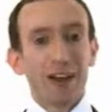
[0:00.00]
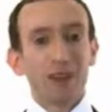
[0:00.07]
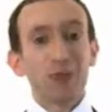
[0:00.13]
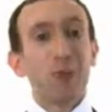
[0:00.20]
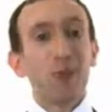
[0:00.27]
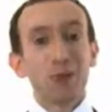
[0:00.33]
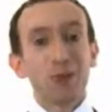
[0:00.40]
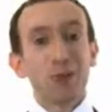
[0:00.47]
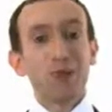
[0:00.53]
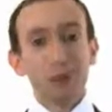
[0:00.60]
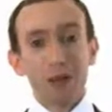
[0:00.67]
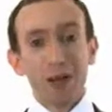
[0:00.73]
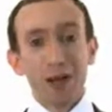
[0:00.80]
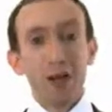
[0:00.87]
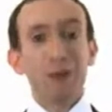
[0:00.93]
And I'm sure
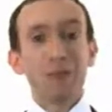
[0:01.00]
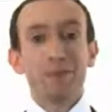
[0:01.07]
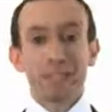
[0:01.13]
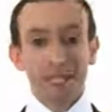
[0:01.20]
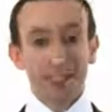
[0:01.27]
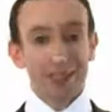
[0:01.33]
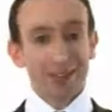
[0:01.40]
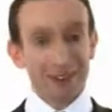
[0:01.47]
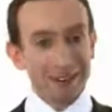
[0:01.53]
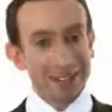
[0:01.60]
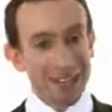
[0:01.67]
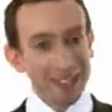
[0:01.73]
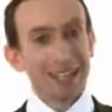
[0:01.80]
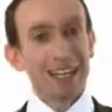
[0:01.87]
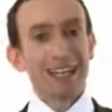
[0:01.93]
you know, because you're
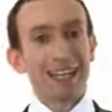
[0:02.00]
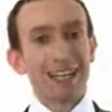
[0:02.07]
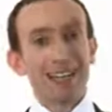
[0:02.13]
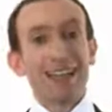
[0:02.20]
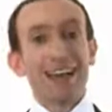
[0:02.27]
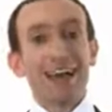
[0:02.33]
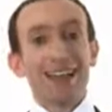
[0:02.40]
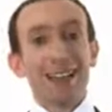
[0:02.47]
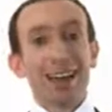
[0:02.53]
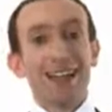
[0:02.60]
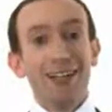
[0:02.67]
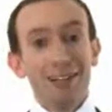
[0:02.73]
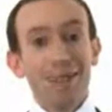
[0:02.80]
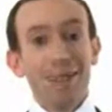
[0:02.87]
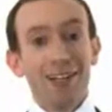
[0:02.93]
very educated, that
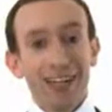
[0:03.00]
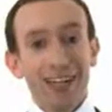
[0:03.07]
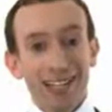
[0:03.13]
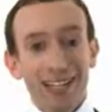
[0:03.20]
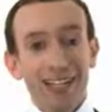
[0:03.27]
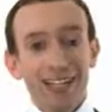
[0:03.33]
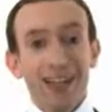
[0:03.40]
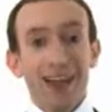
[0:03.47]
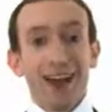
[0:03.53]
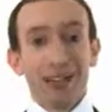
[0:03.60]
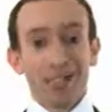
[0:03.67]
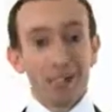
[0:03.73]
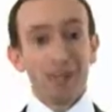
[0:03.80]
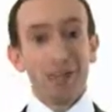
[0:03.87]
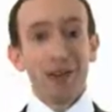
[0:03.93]
a loofah is
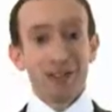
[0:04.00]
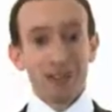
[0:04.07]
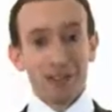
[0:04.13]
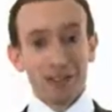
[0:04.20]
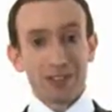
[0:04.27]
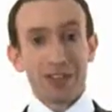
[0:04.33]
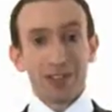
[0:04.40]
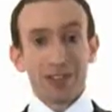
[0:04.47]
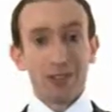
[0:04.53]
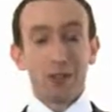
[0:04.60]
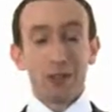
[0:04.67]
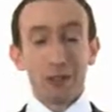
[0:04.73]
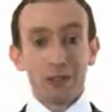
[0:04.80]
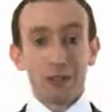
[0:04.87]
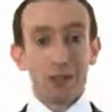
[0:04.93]
a sponge that
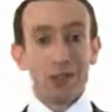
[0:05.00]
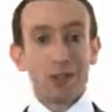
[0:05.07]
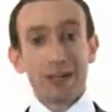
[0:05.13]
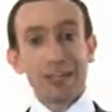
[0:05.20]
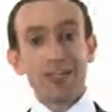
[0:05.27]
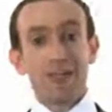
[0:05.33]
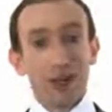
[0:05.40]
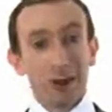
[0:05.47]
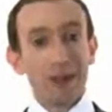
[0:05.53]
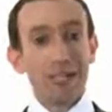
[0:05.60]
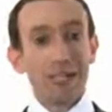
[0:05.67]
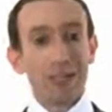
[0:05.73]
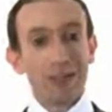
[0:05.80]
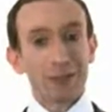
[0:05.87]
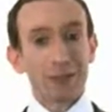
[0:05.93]
you use to
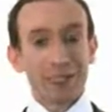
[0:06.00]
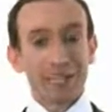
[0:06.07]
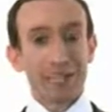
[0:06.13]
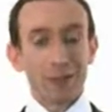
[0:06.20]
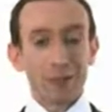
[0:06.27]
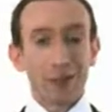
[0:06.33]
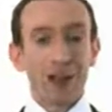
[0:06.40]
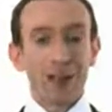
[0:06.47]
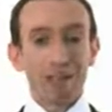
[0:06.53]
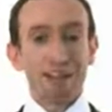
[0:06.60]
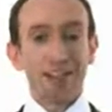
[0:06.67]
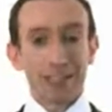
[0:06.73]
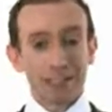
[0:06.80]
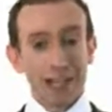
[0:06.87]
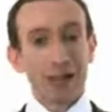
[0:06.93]
exfoliate your skin while you're
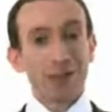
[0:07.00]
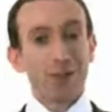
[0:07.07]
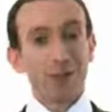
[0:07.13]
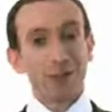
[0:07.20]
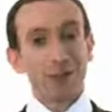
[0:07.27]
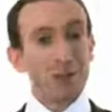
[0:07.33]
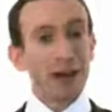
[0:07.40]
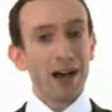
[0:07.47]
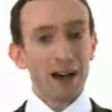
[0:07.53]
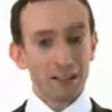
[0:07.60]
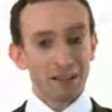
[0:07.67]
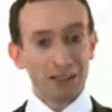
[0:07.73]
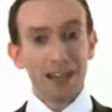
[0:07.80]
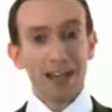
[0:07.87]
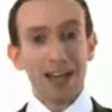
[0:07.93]
in the shower or your
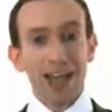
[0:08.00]
bath.